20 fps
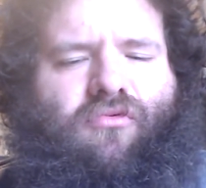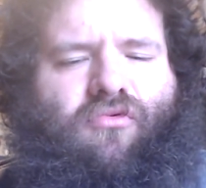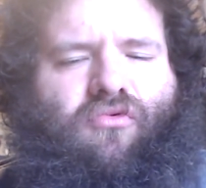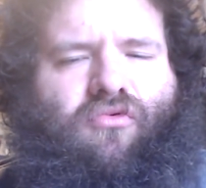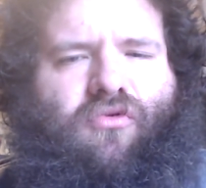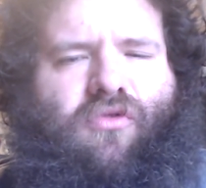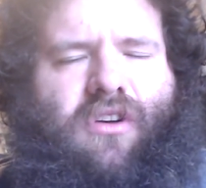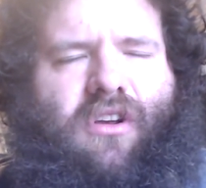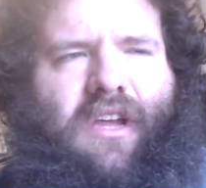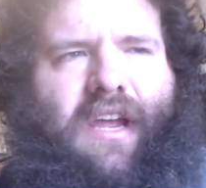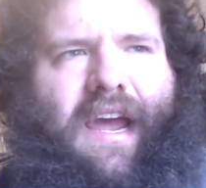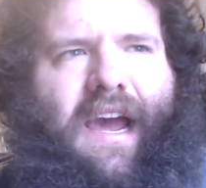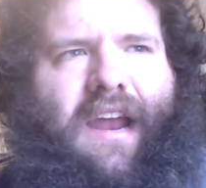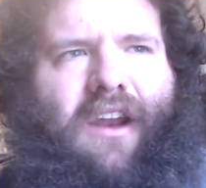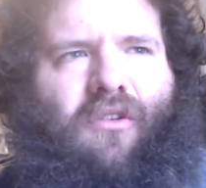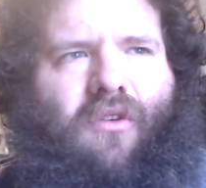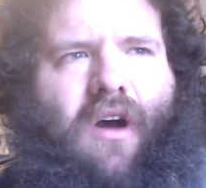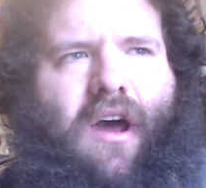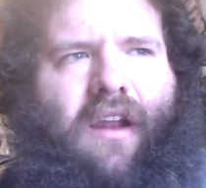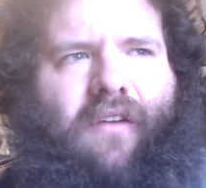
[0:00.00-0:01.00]
really had a
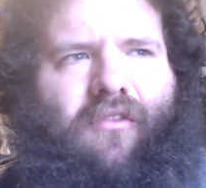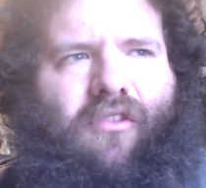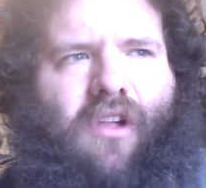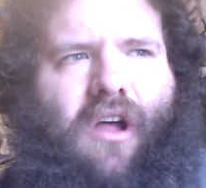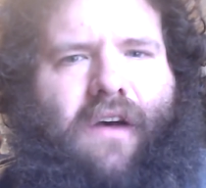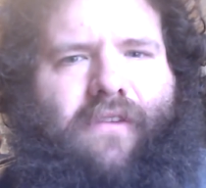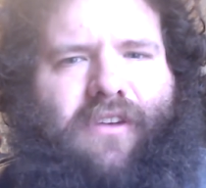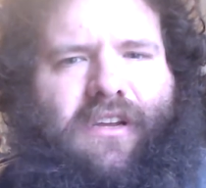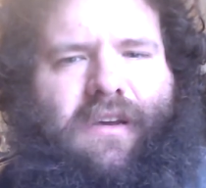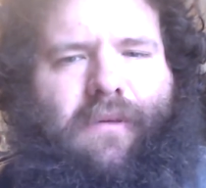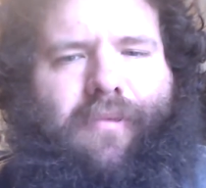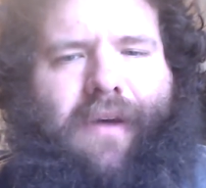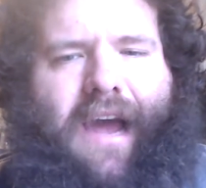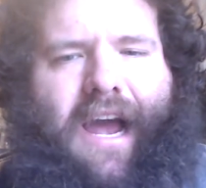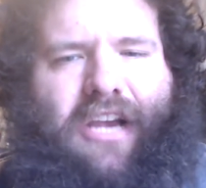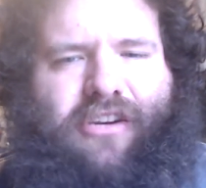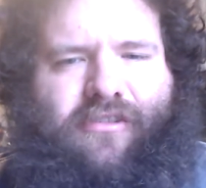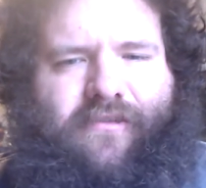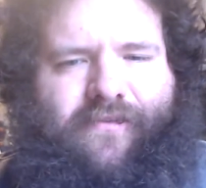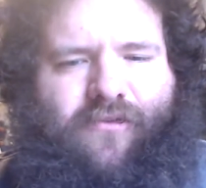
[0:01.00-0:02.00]
lot of love and
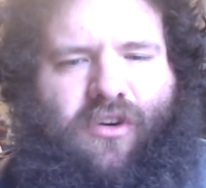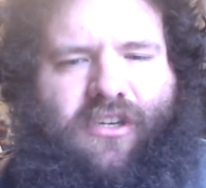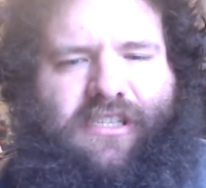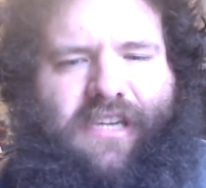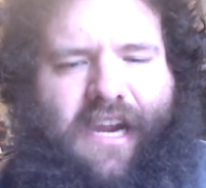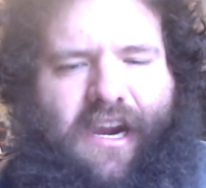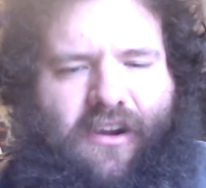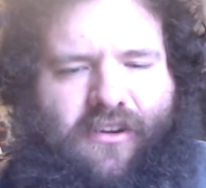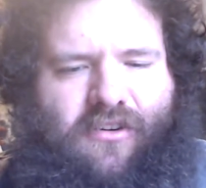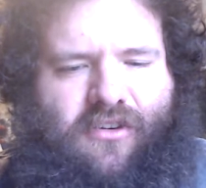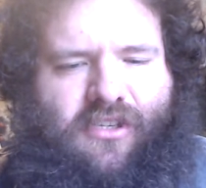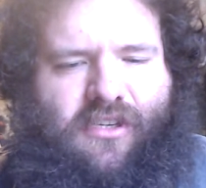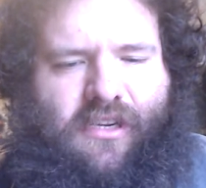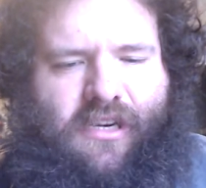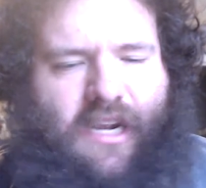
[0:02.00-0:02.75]
compassion for his characters.